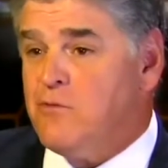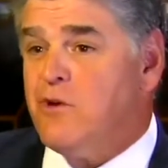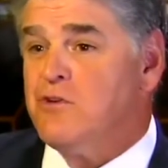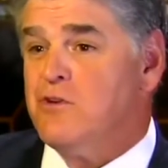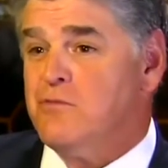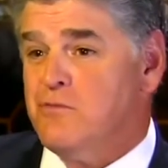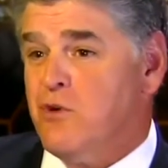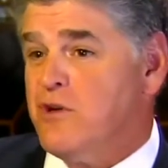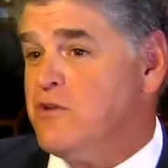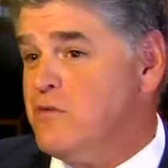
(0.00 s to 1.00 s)
the Russian
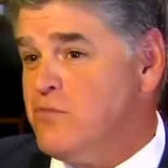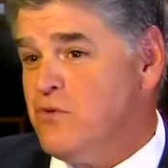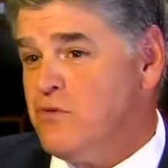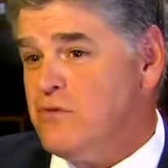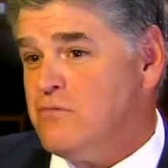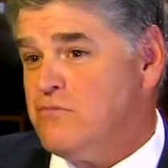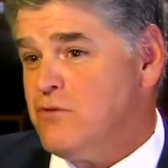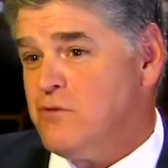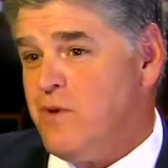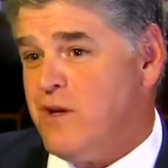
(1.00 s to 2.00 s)
President Putin
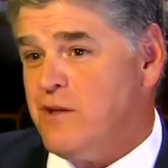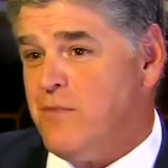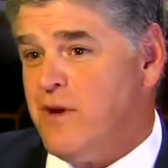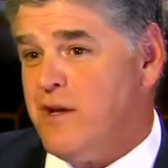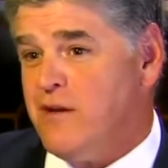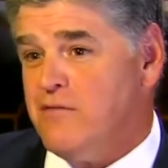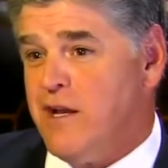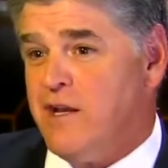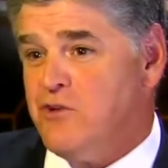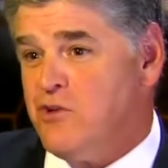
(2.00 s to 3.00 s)
responded by
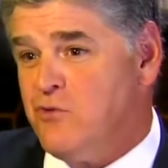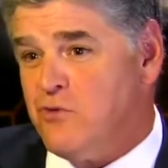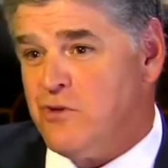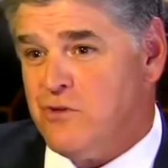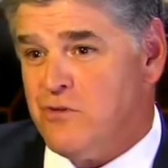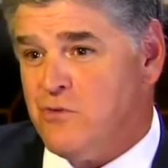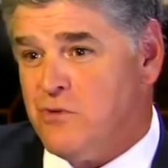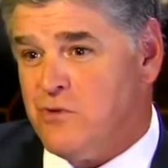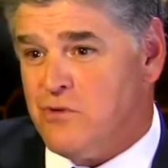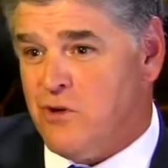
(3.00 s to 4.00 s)
inviting children
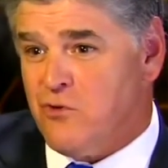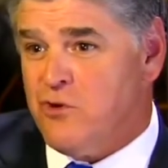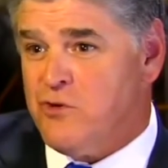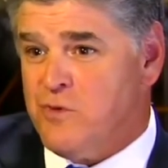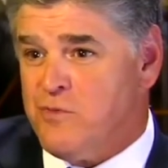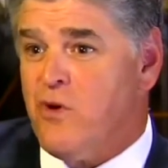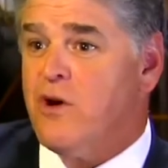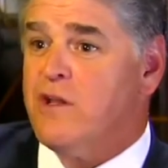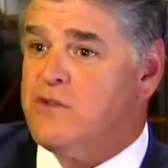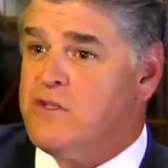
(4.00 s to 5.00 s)
to a Christmas
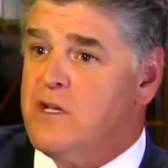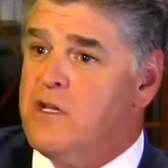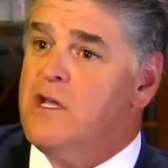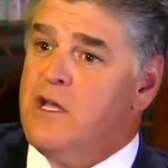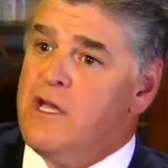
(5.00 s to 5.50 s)
party and said